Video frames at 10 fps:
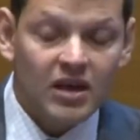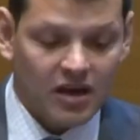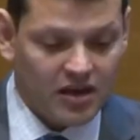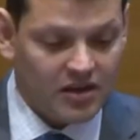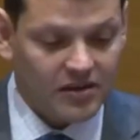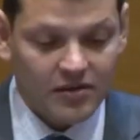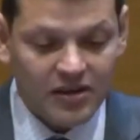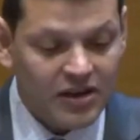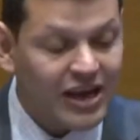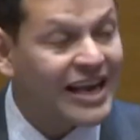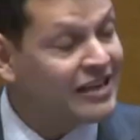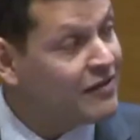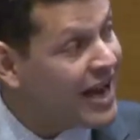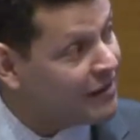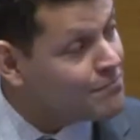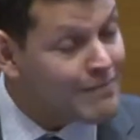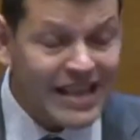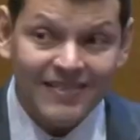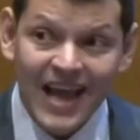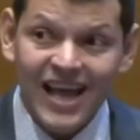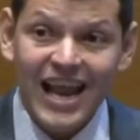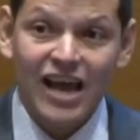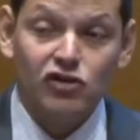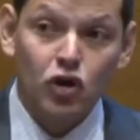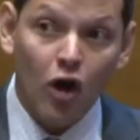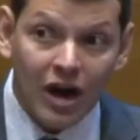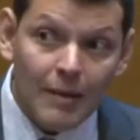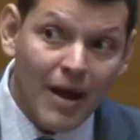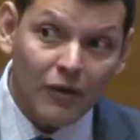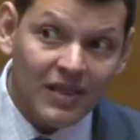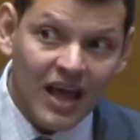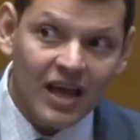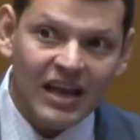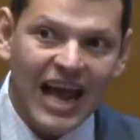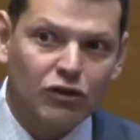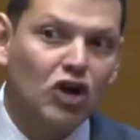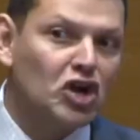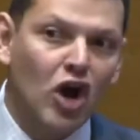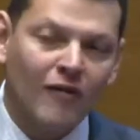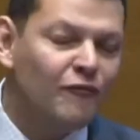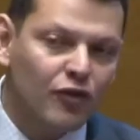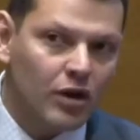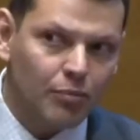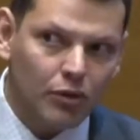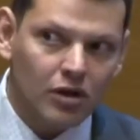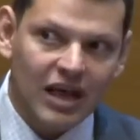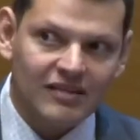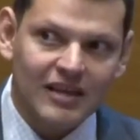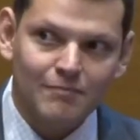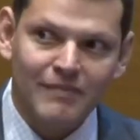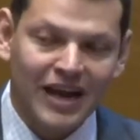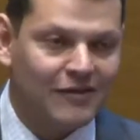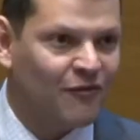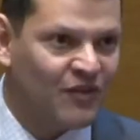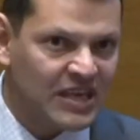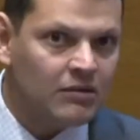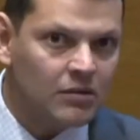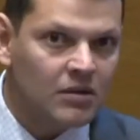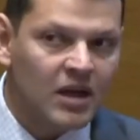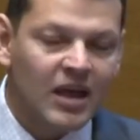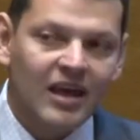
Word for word: uh, ad admit that and talk about that, as uncomfortable as it might feel,